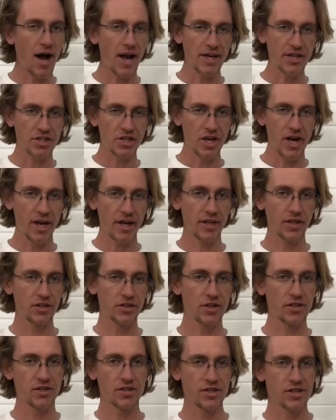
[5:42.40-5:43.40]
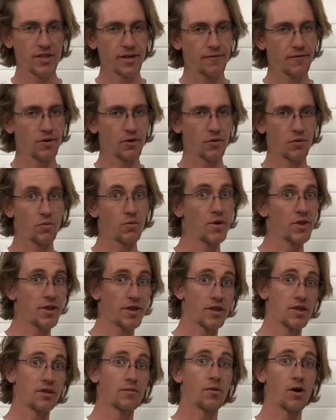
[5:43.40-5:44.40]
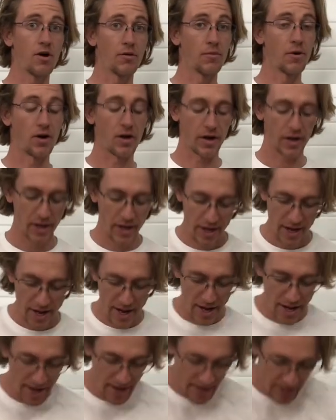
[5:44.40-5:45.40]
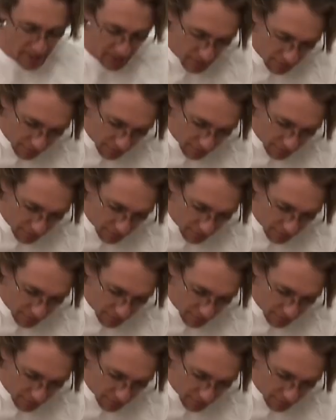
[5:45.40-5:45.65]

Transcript: eye check just to see if you're within the ballpark. And